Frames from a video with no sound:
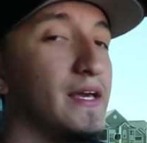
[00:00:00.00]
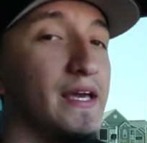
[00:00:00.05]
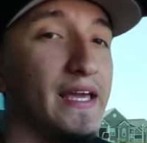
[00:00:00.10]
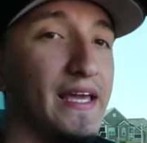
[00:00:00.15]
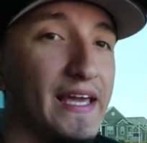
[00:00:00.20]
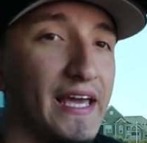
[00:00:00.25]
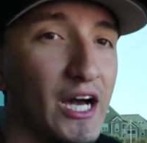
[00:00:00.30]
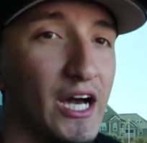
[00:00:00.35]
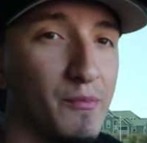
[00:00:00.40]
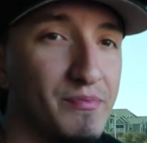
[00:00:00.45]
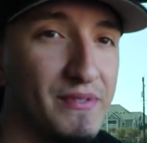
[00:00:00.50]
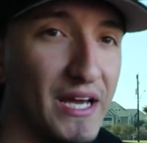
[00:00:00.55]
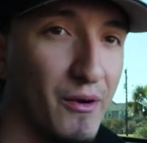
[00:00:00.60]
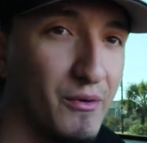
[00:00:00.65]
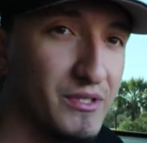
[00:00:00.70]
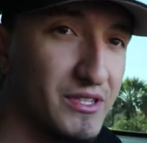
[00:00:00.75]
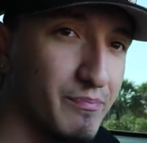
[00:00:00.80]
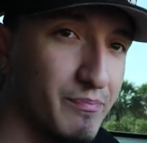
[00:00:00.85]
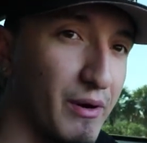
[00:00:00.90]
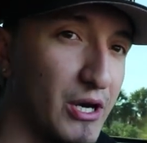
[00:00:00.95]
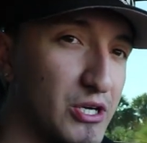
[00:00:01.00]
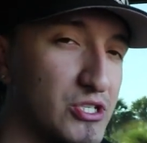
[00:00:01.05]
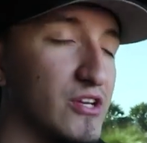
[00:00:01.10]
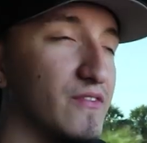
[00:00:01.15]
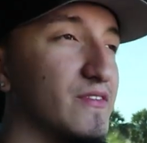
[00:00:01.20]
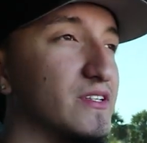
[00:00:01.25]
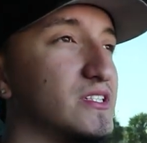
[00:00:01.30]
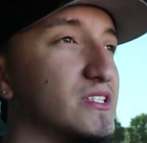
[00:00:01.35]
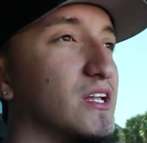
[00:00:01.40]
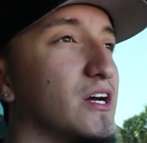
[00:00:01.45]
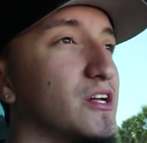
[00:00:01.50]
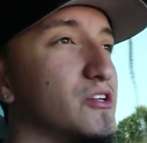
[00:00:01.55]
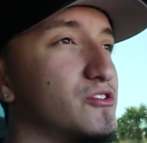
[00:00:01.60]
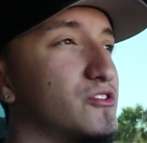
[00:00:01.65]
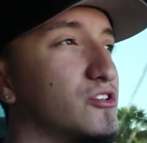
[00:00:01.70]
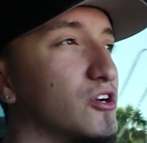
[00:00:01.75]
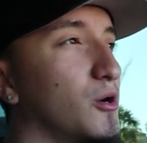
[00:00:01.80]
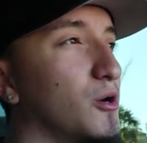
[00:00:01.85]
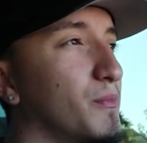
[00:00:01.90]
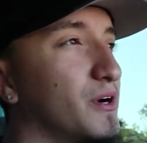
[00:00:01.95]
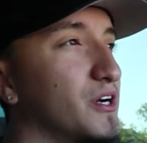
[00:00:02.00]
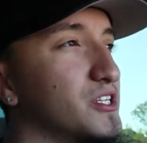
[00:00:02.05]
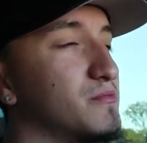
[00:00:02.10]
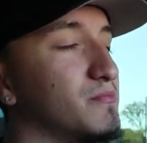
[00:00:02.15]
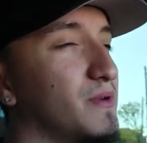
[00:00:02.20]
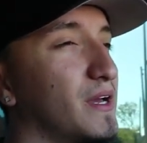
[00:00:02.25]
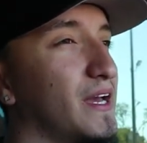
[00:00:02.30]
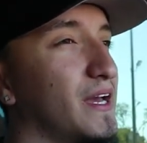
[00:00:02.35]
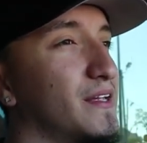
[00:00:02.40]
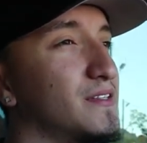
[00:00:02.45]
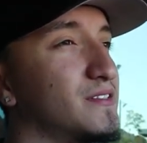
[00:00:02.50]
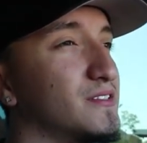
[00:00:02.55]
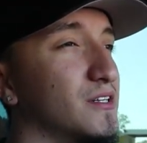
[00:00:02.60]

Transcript: He helped out with the purchase of this clutch so much, man.